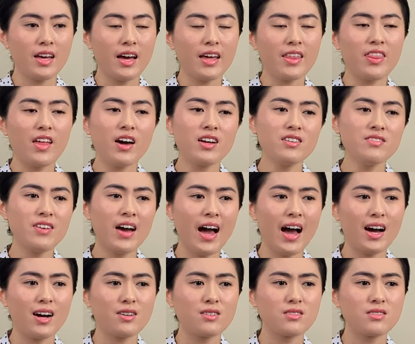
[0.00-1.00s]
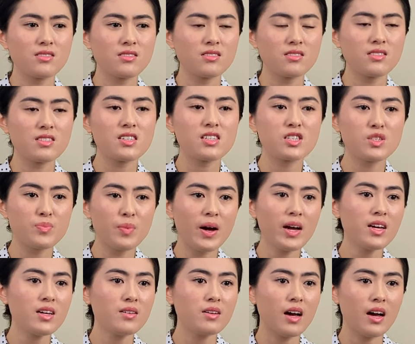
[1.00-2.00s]
I thought of how,
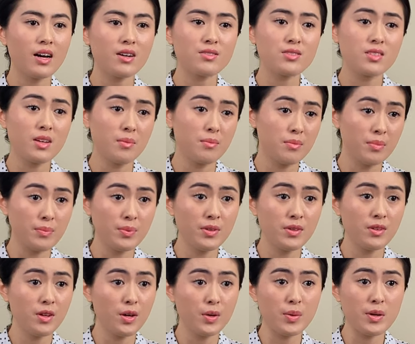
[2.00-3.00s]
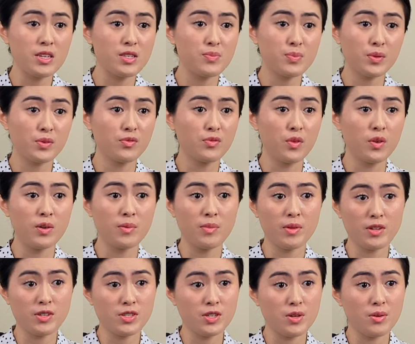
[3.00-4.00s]
despite how some people always perform their
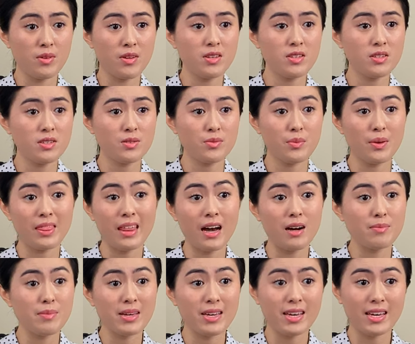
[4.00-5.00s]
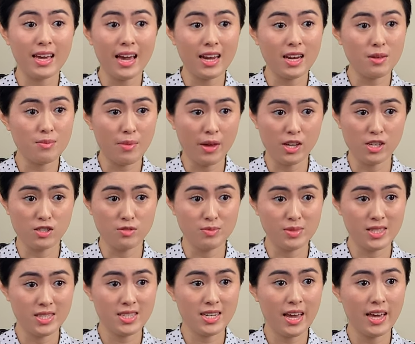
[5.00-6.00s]
duties without making any major
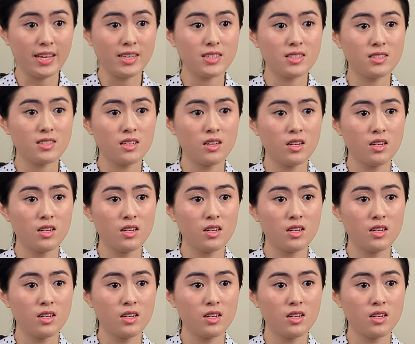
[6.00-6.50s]
mistakes